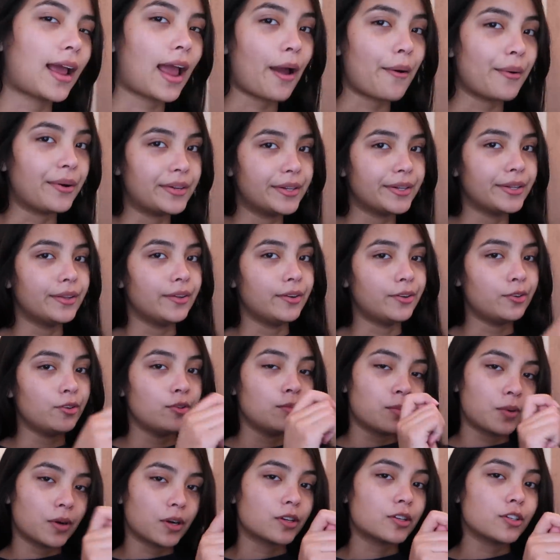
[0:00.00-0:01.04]
like how I did the
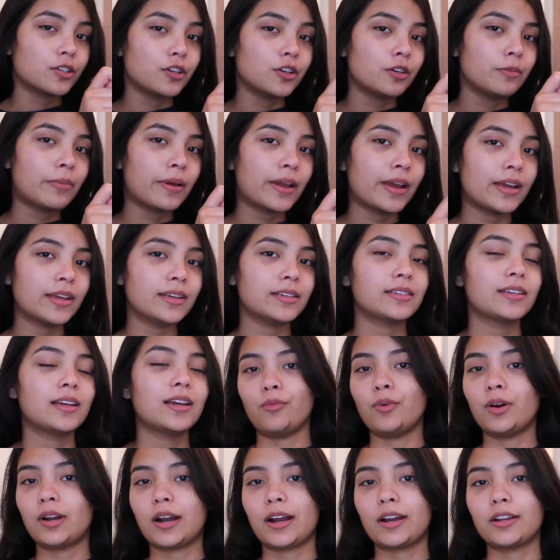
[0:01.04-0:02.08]
toothbrush, toothpaste,
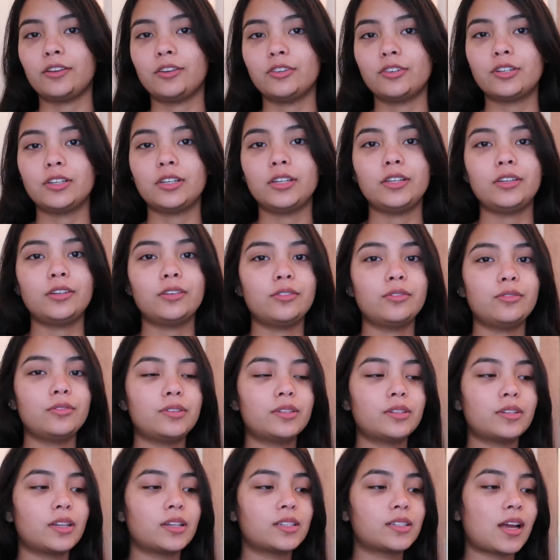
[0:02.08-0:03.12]
what I usually
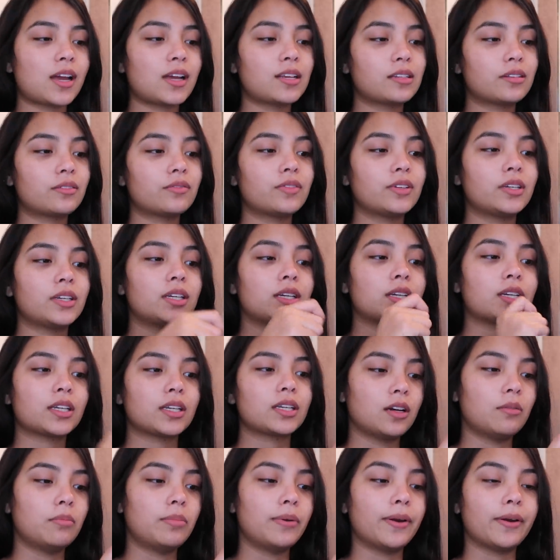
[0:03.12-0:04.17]
use, the size of it
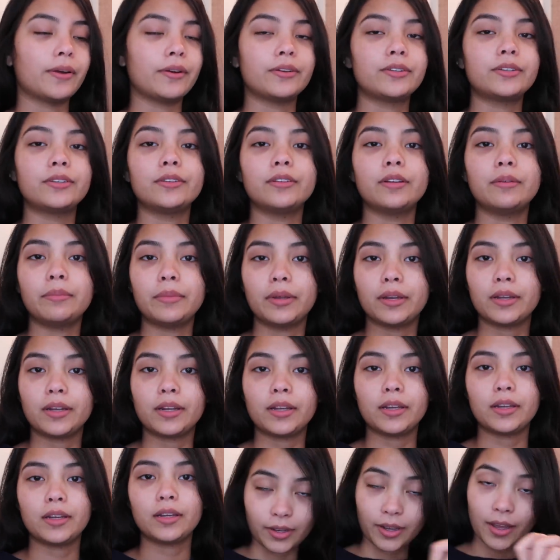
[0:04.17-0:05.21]
compared to the
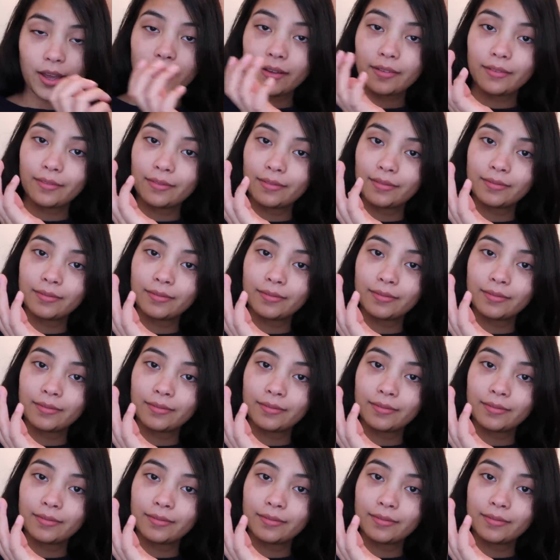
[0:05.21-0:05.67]
mini. Okay?